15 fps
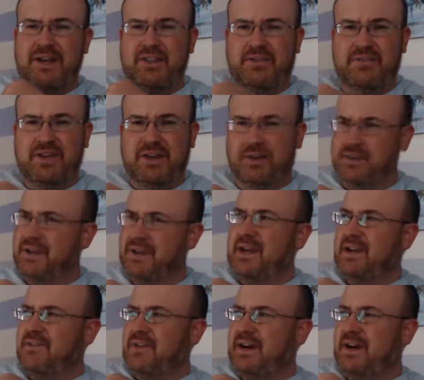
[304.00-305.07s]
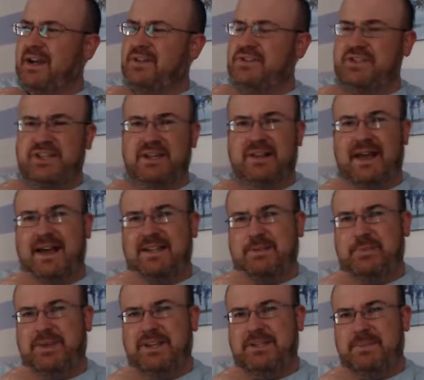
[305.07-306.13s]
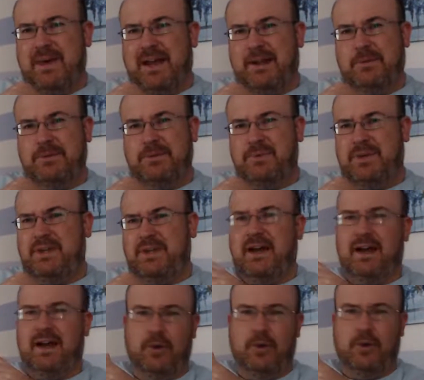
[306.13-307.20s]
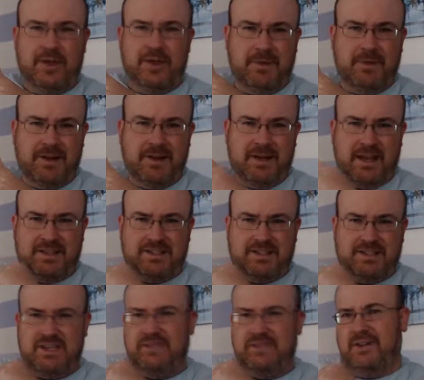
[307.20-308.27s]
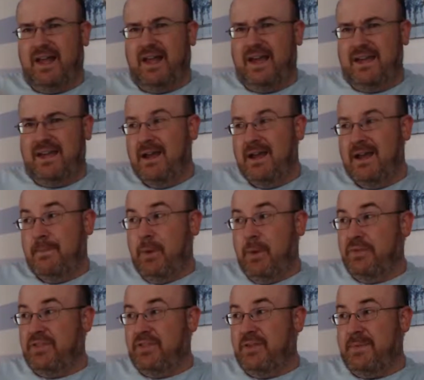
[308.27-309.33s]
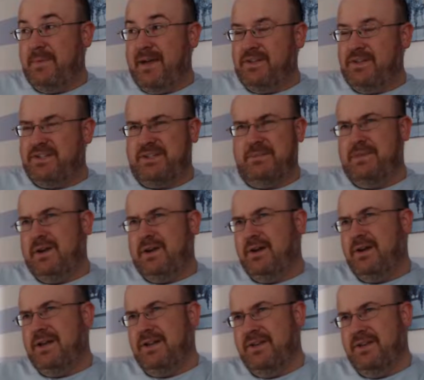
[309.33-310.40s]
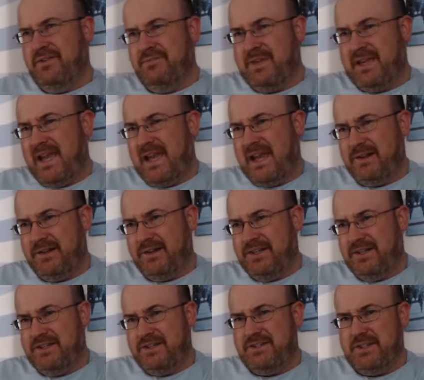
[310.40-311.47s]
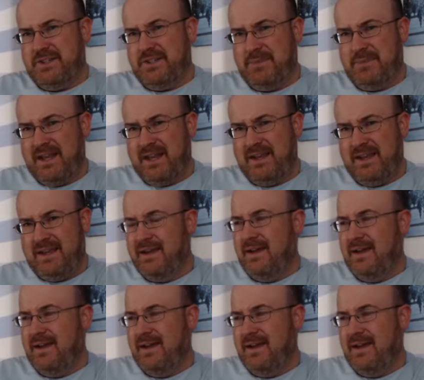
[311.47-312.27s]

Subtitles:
of the field, very interesting last place battle between Kyle Weatherman and Stephen Light, both of them having just a myriad of mechanical issues at the beginning.